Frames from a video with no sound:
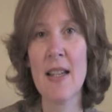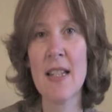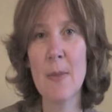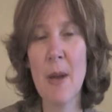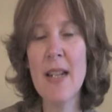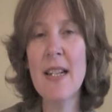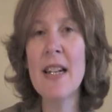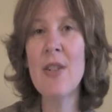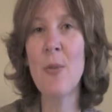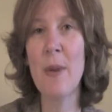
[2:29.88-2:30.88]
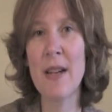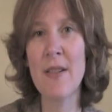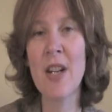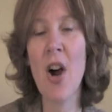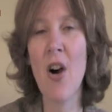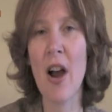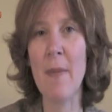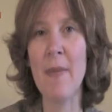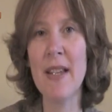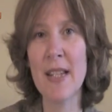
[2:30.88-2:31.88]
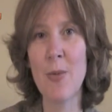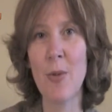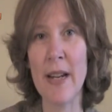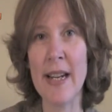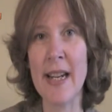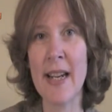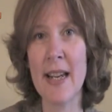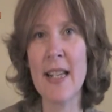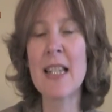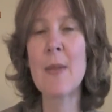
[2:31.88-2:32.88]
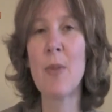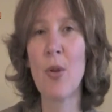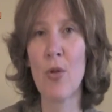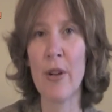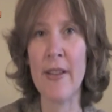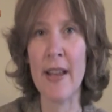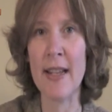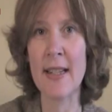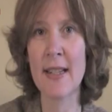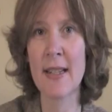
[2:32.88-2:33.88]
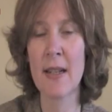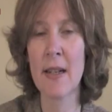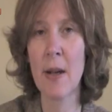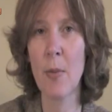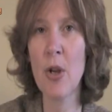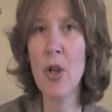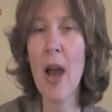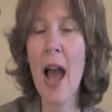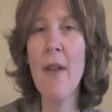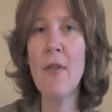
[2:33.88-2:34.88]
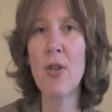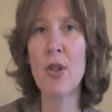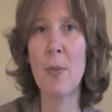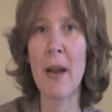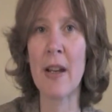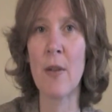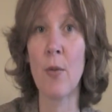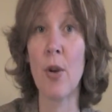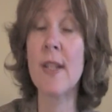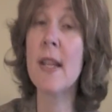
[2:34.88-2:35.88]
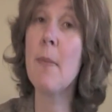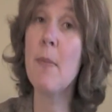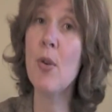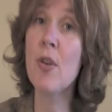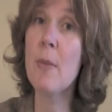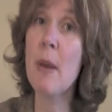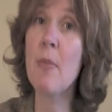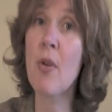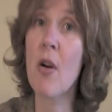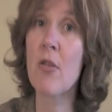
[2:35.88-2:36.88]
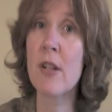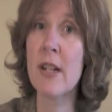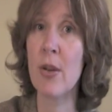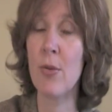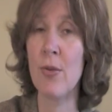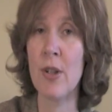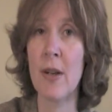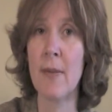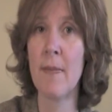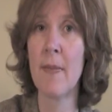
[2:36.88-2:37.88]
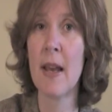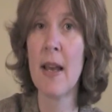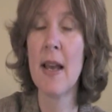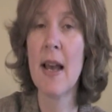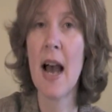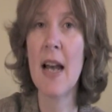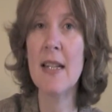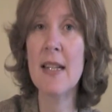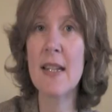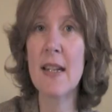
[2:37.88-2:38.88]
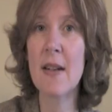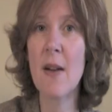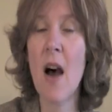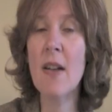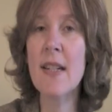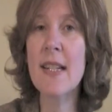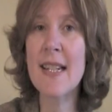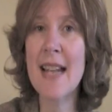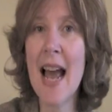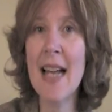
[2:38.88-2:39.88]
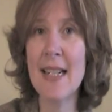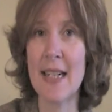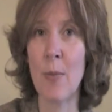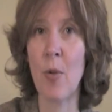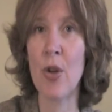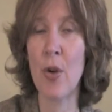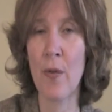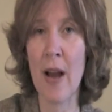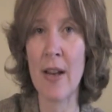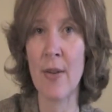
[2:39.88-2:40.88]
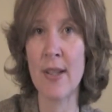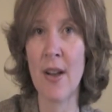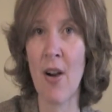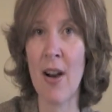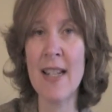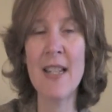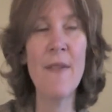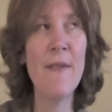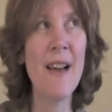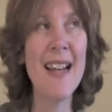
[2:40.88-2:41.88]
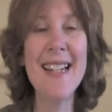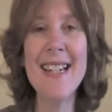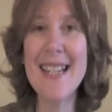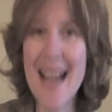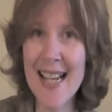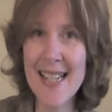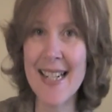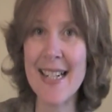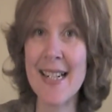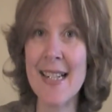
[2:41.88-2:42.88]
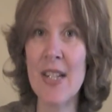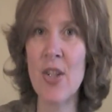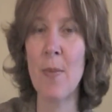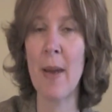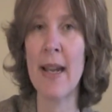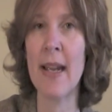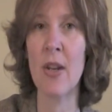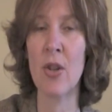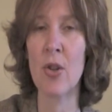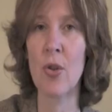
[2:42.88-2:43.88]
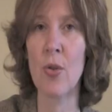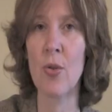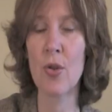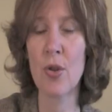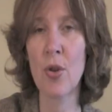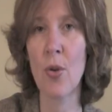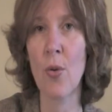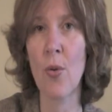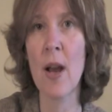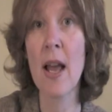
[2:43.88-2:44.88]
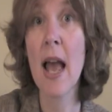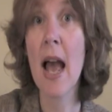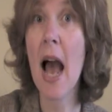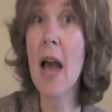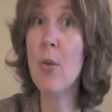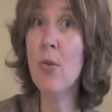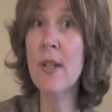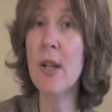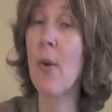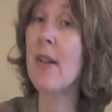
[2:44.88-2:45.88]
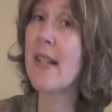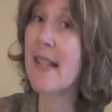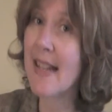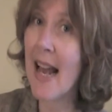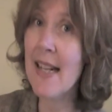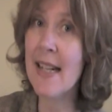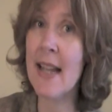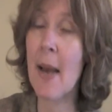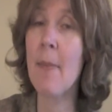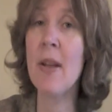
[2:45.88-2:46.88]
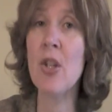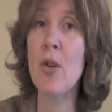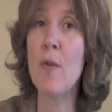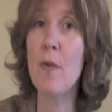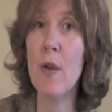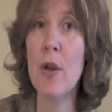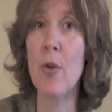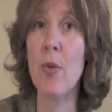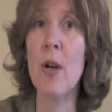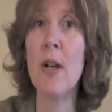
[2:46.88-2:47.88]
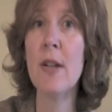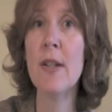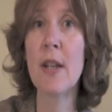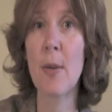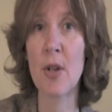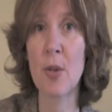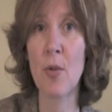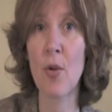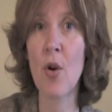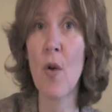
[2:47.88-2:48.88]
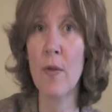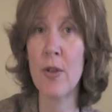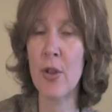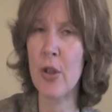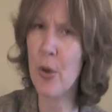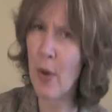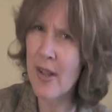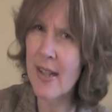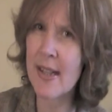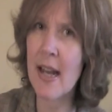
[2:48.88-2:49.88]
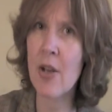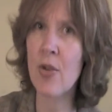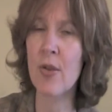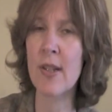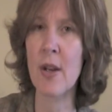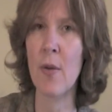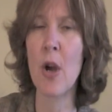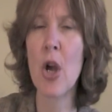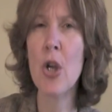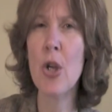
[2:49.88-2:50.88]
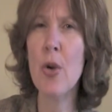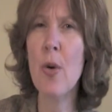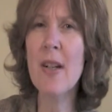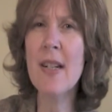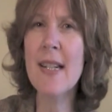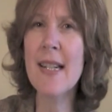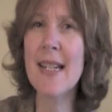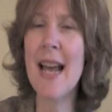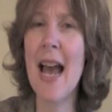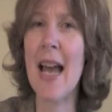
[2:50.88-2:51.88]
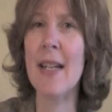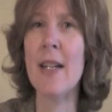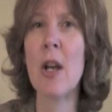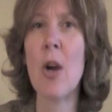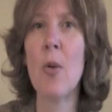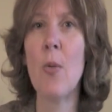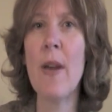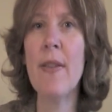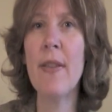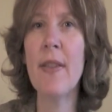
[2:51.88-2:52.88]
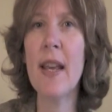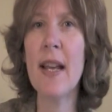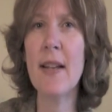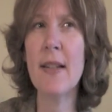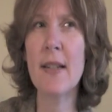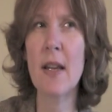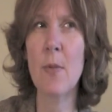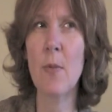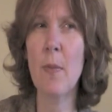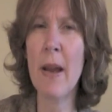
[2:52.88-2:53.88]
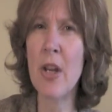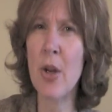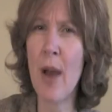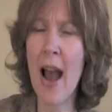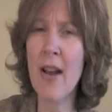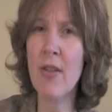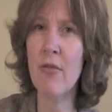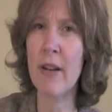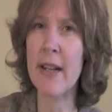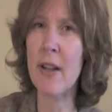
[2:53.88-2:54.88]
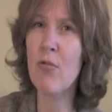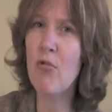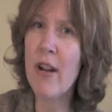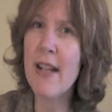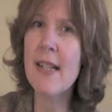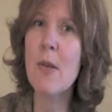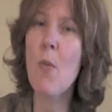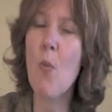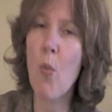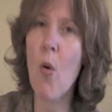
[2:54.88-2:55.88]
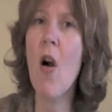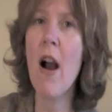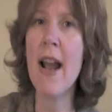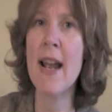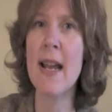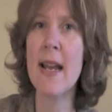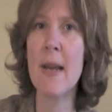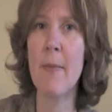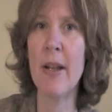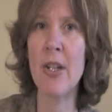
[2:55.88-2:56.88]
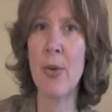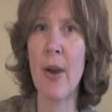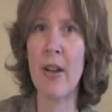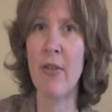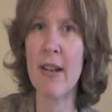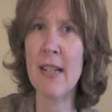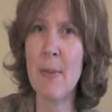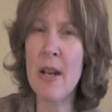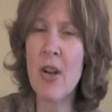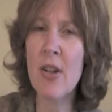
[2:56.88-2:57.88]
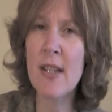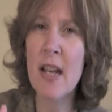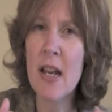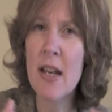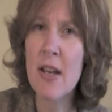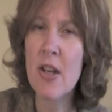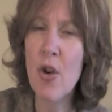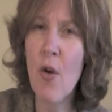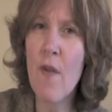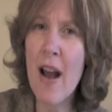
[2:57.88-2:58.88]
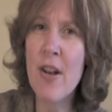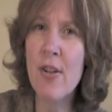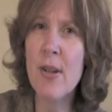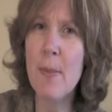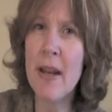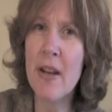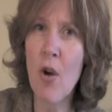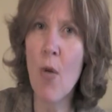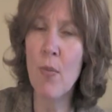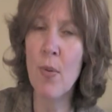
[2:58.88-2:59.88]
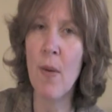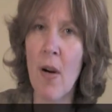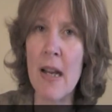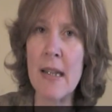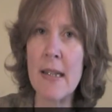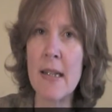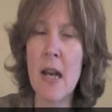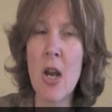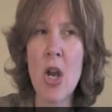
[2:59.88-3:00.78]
Spend a little bit of time this week exploring this, and when you have got a bank of words, then put them in priority order. And understanding what your values are is a fantastic decision-making tool. And also understanding that makes you feel so much more confident. You understand yourself. You understand when things make you angry. The reason why it makes you angry is because your values are being compromised.